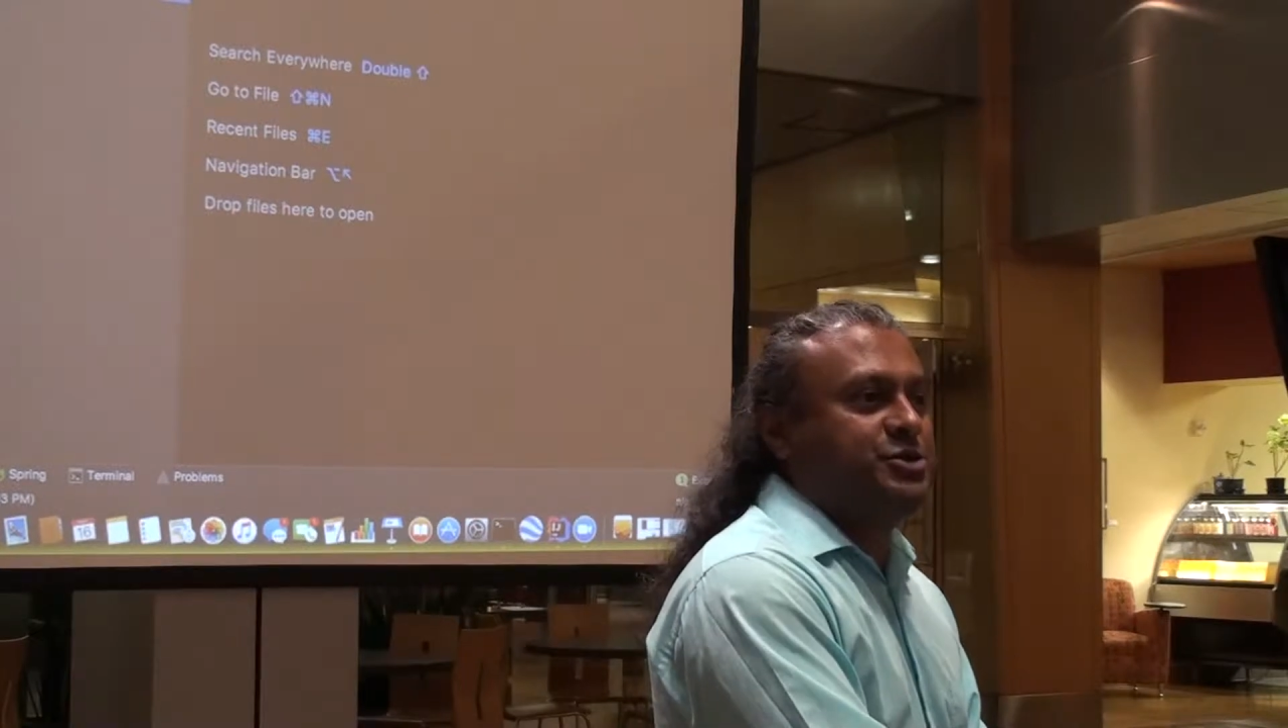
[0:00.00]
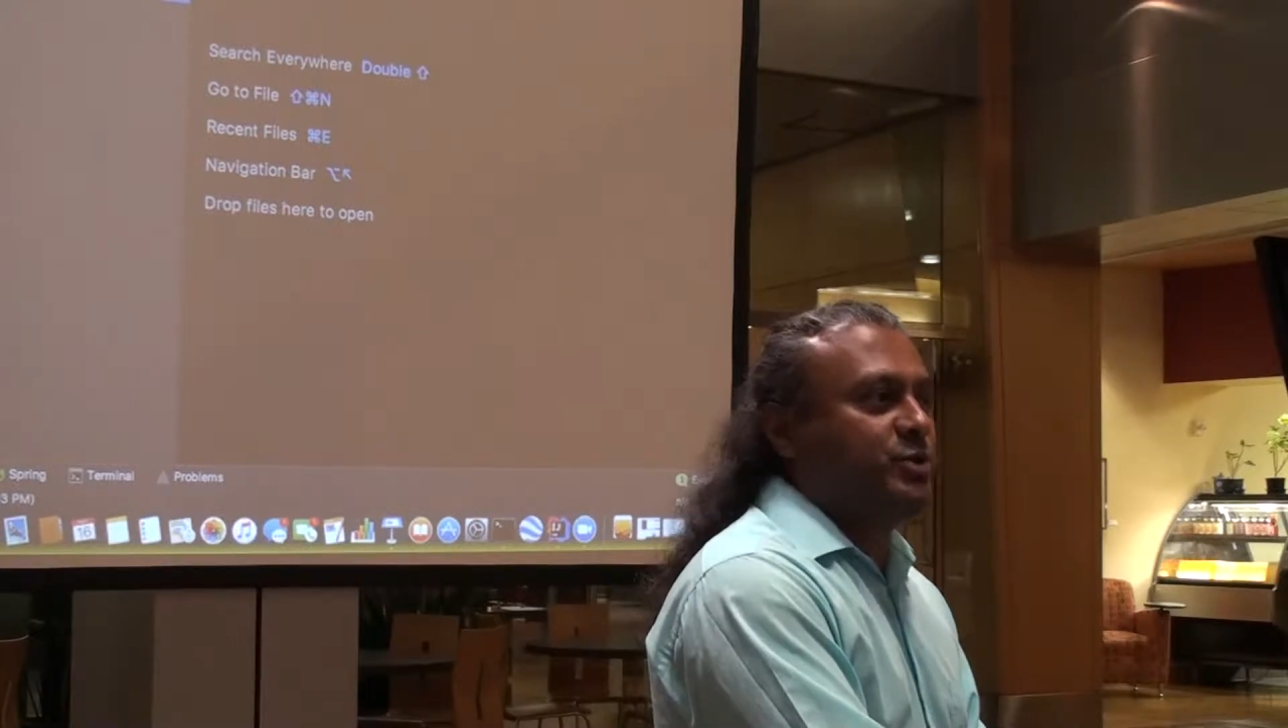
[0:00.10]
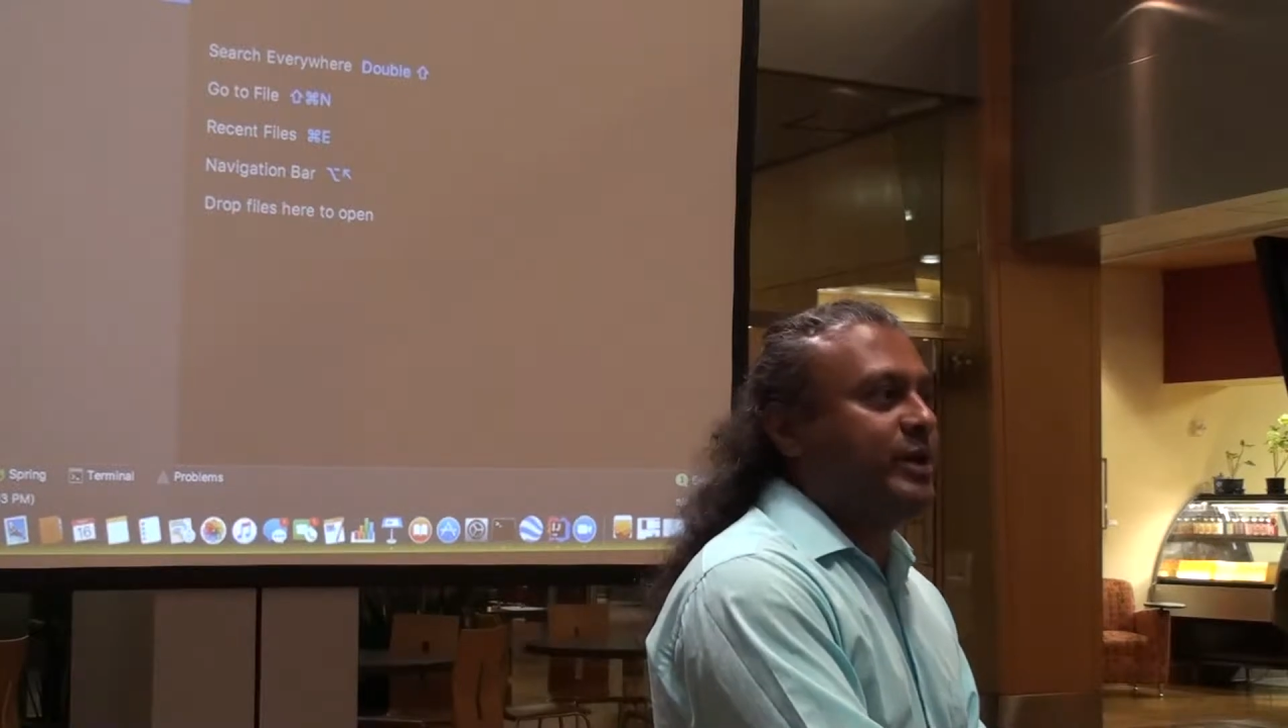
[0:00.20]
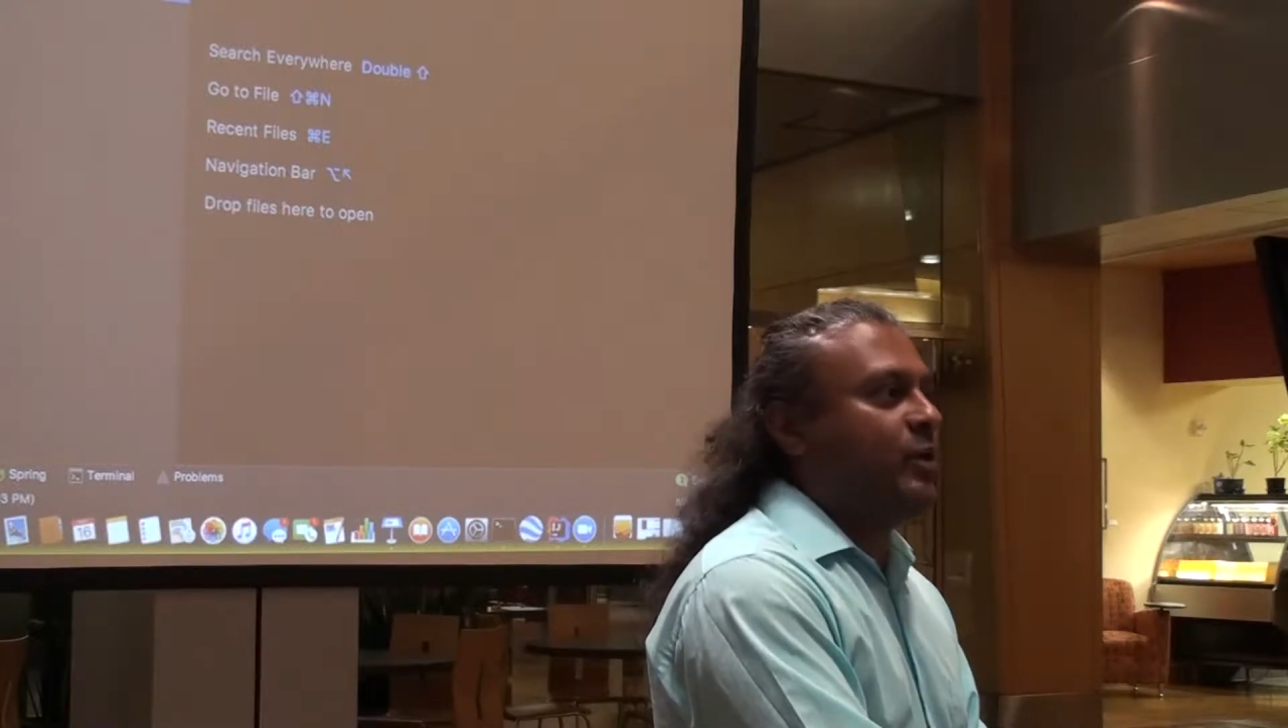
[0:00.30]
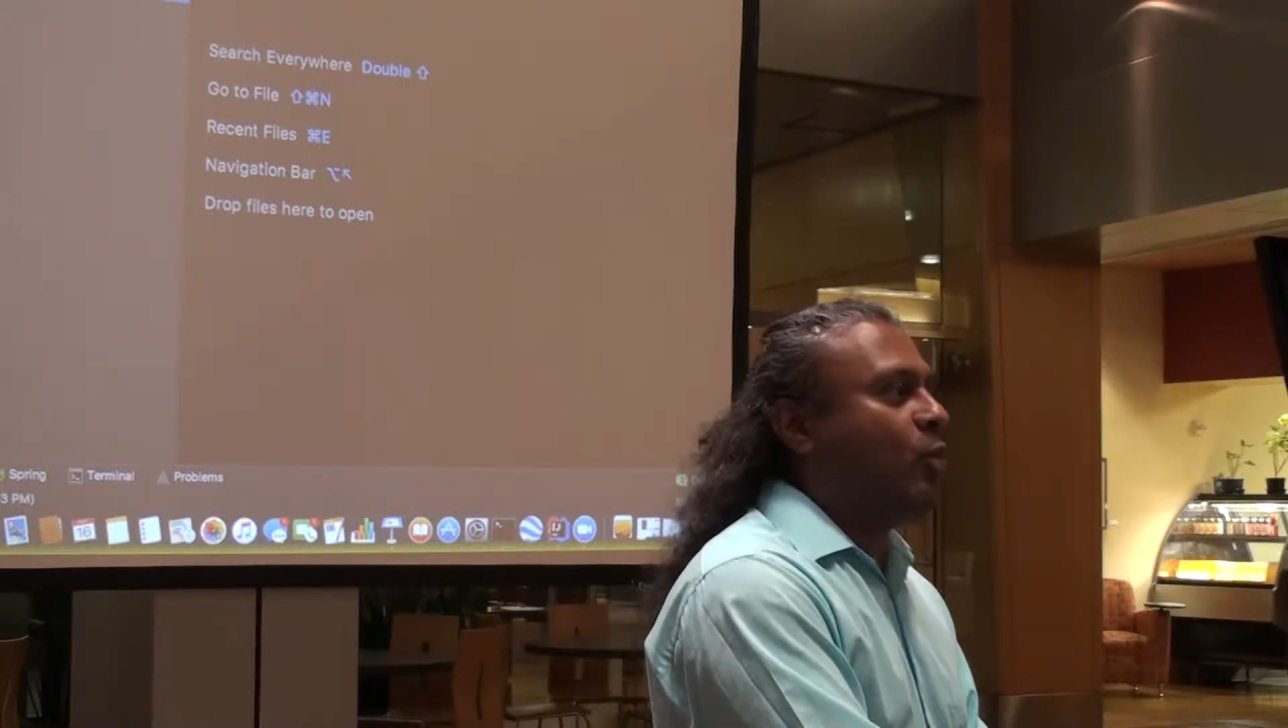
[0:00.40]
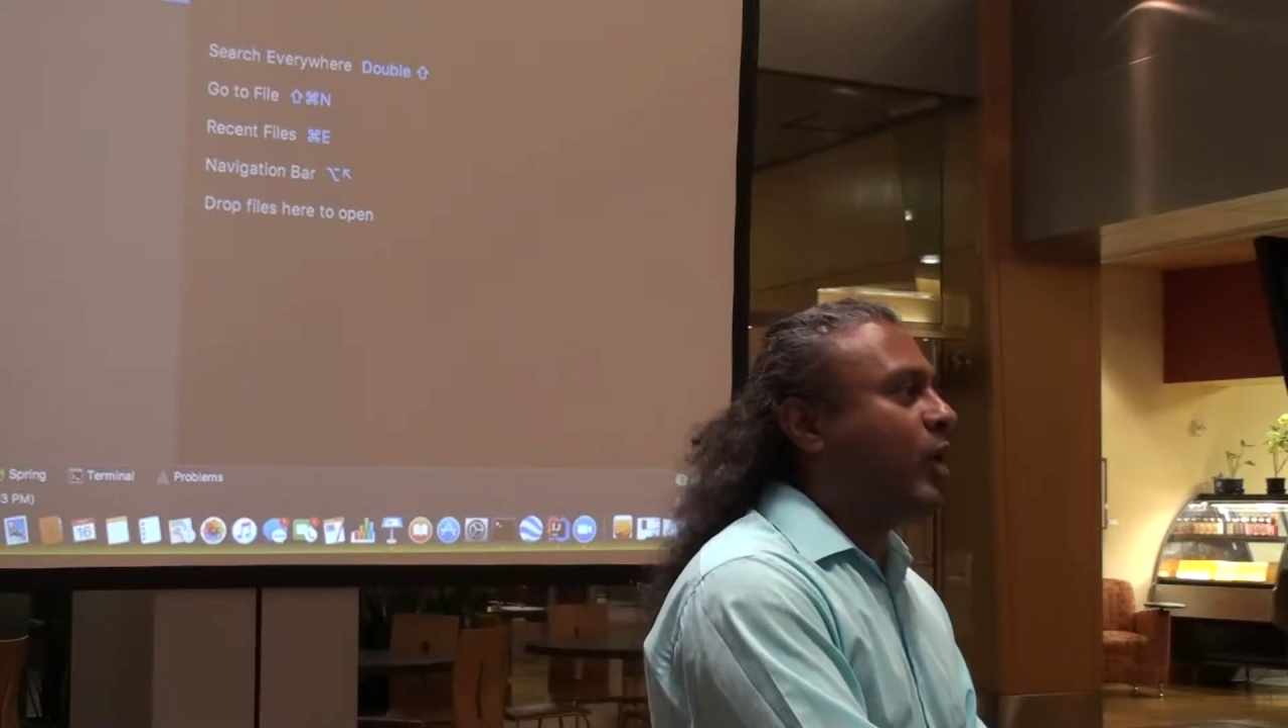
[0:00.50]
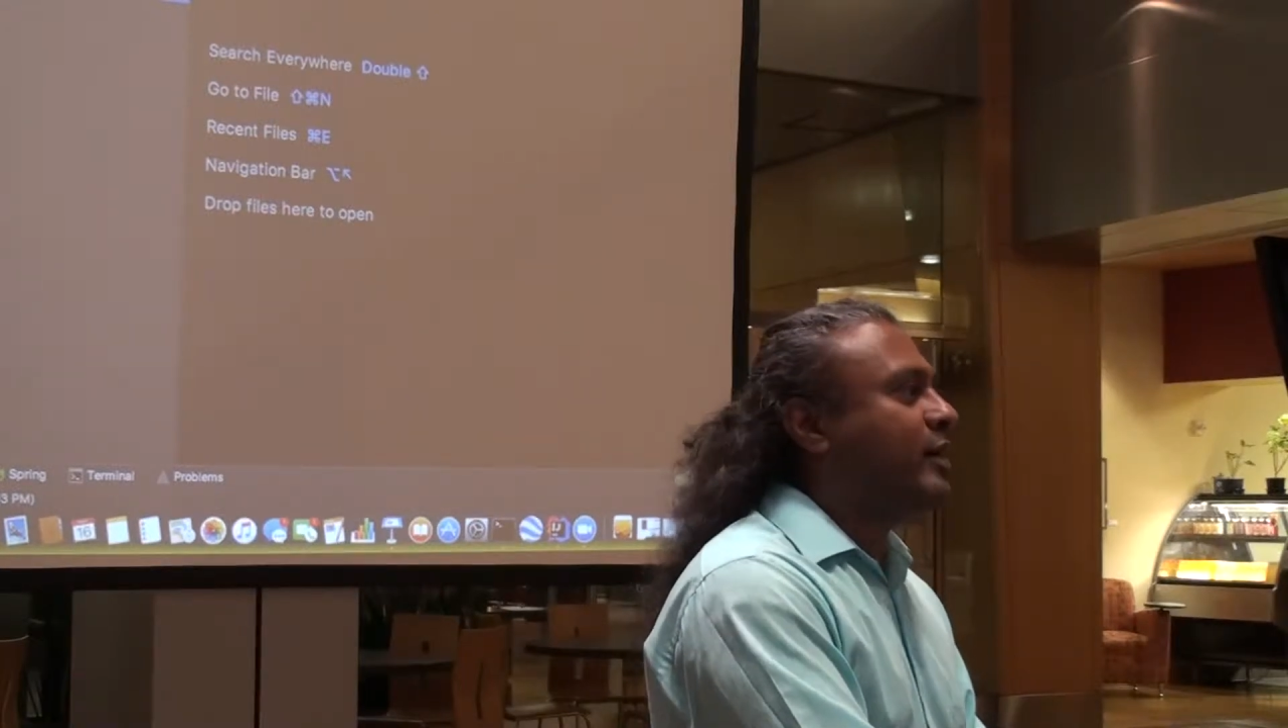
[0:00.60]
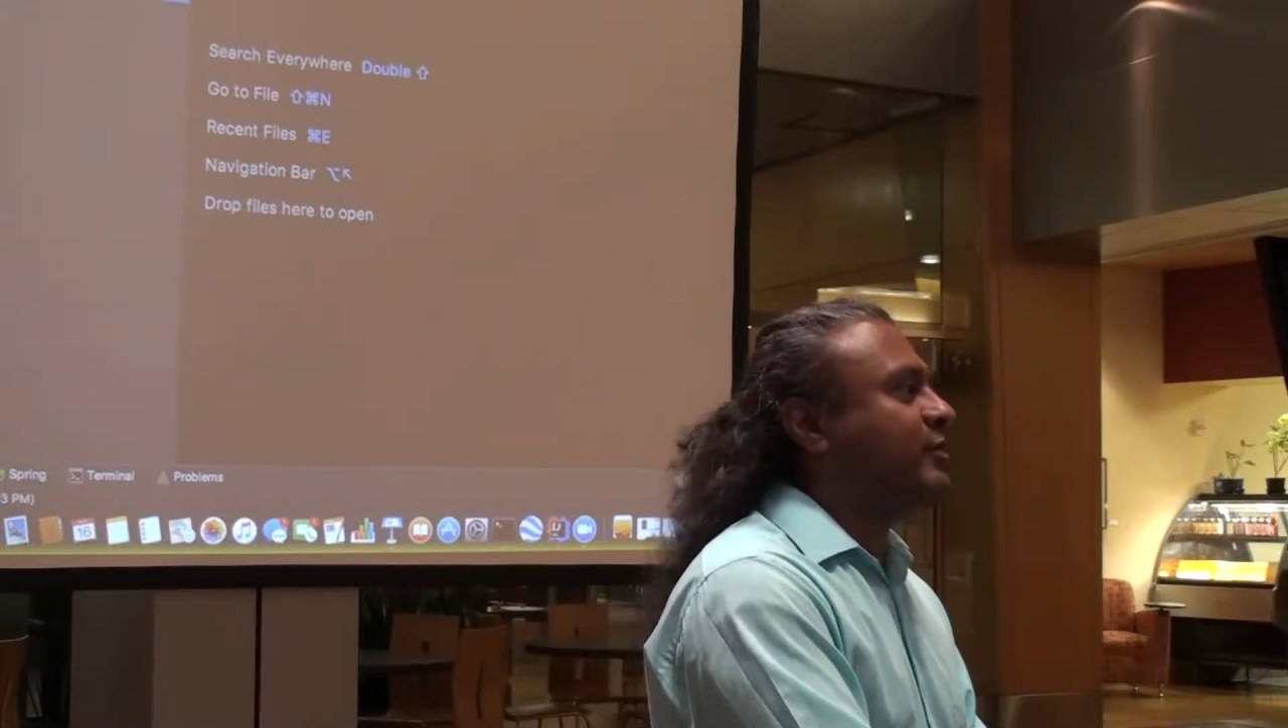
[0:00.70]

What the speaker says: doing one of